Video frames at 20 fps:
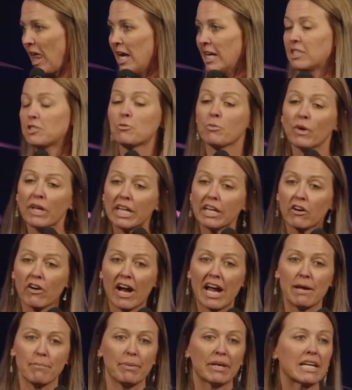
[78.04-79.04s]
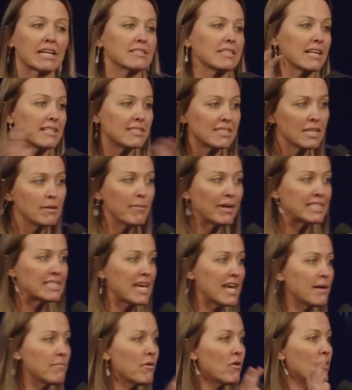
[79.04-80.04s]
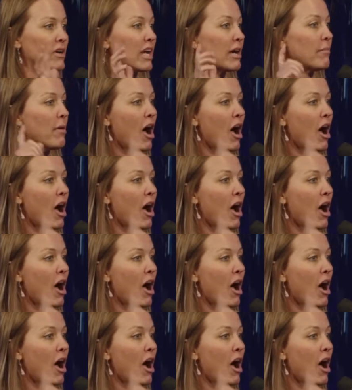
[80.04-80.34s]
It's really great because I see my table and I'm